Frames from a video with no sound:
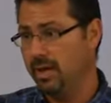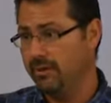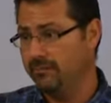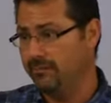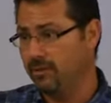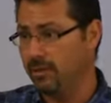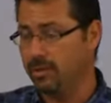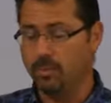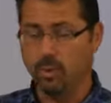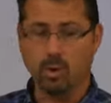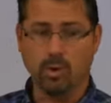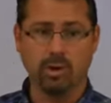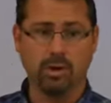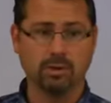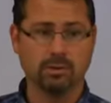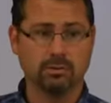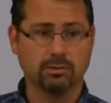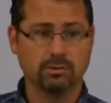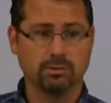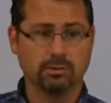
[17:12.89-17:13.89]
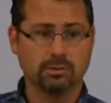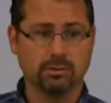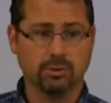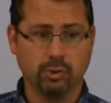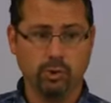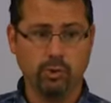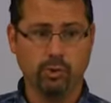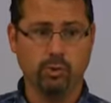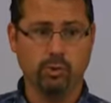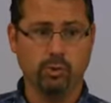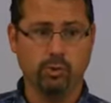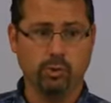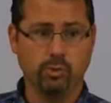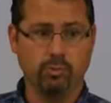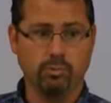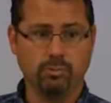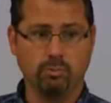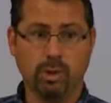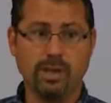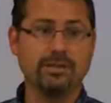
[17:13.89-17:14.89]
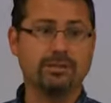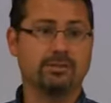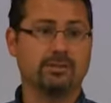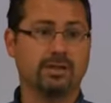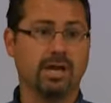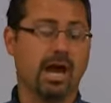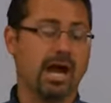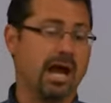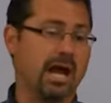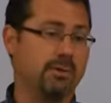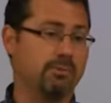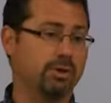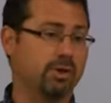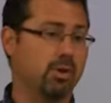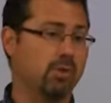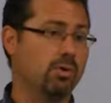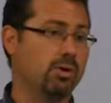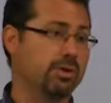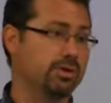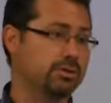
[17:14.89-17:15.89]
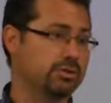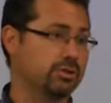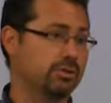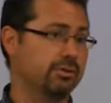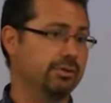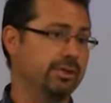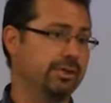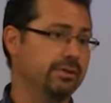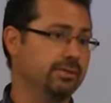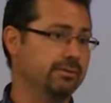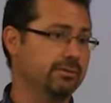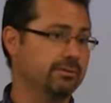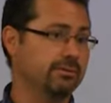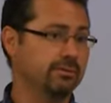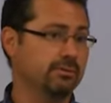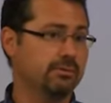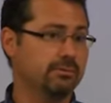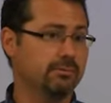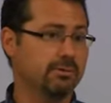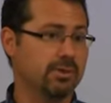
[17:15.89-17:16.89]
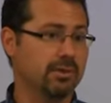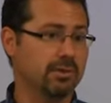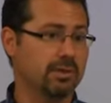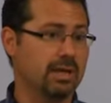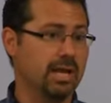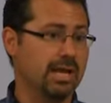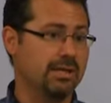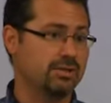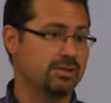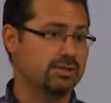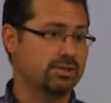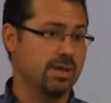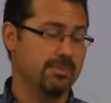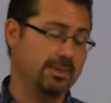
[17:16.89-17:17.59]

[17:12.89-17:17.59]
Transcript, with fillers: And furthermore, who, what guy would go on a journey without a lunch.